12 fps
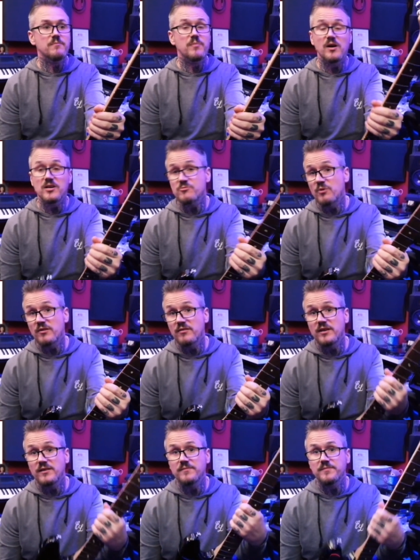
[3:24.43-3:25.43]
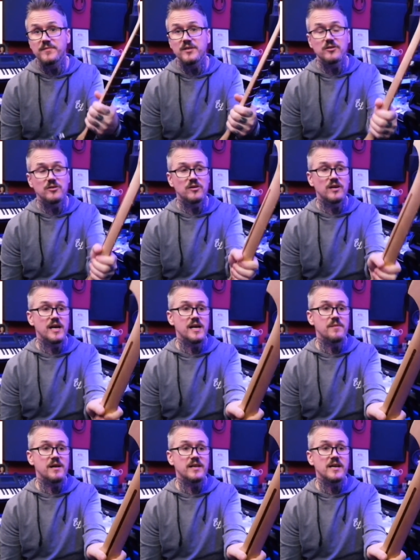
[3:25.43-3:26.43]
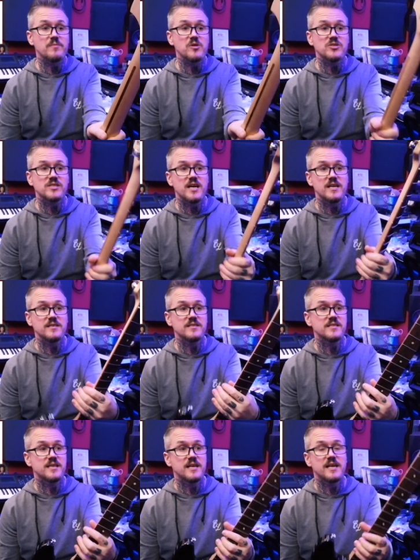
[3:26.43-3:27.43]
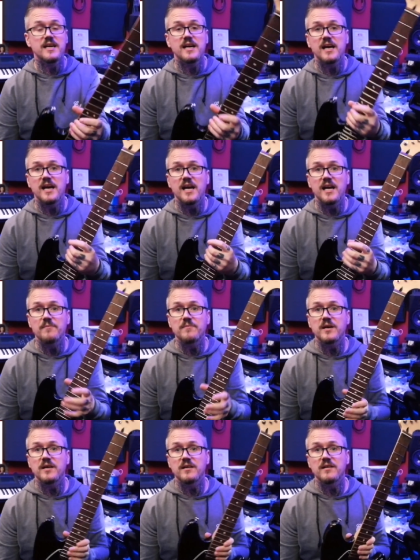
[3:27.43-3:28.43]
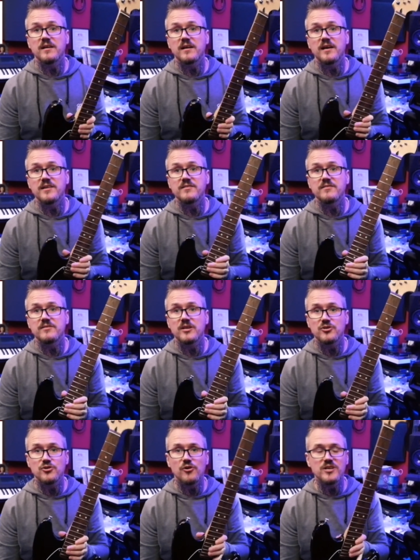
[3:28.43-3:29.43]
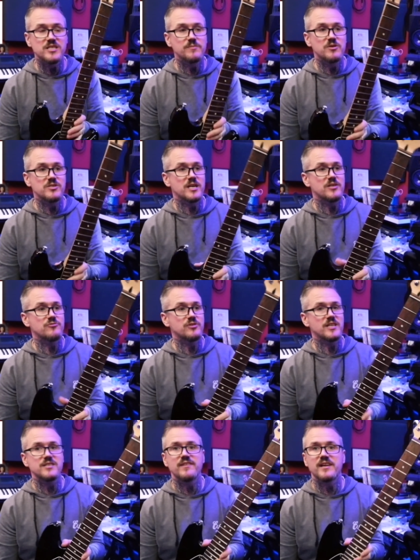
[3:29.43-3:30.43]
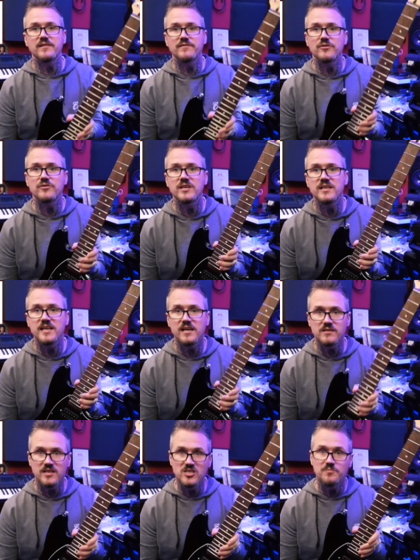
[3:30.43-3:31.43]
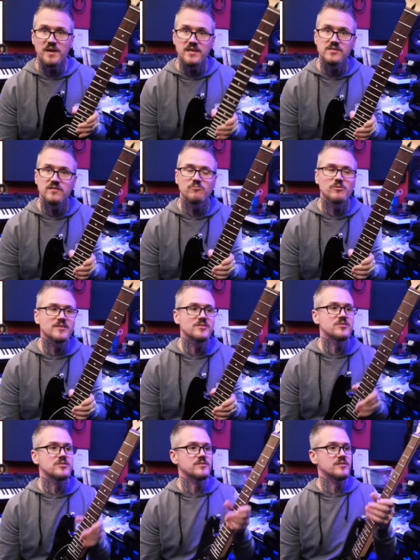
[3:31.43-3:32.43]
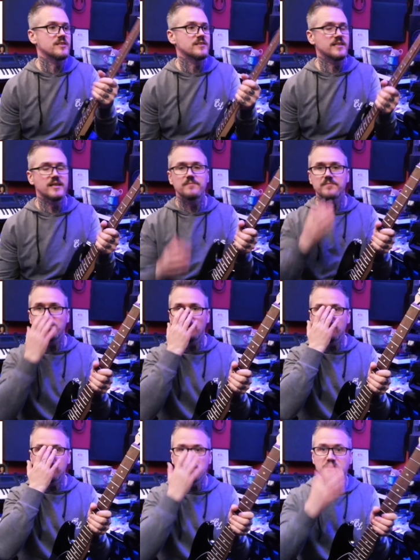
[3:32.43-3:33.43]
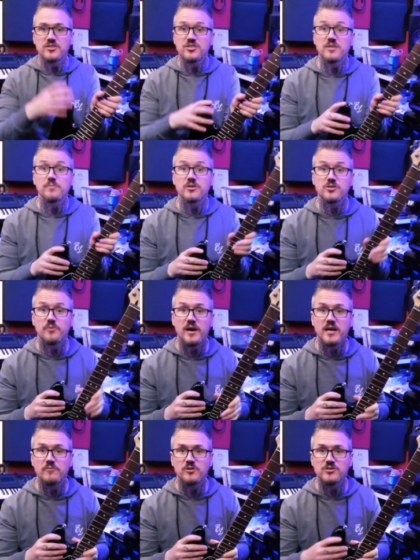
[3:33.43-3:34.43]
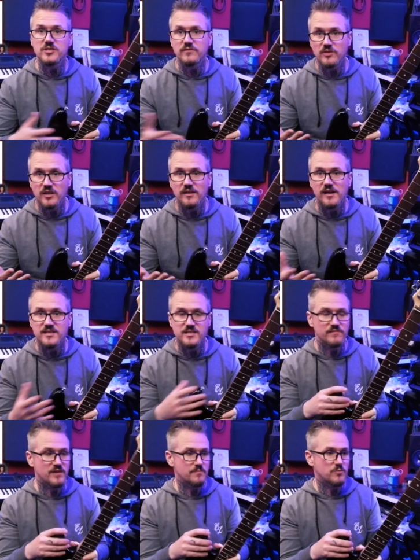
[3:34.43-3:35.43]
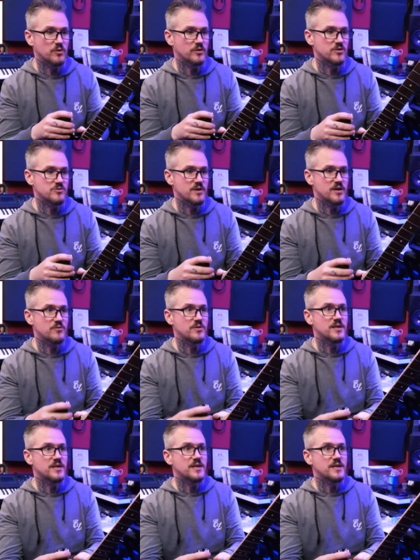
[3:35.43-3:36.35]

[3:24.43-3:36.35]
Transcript: but it's worth it. You know, um, I like Mustangs, um, and your choice of Mustangs really is very few. You can get the expensive ones, and you can get obviously these cheaper Squier ones. You've got the classic vibe model as well.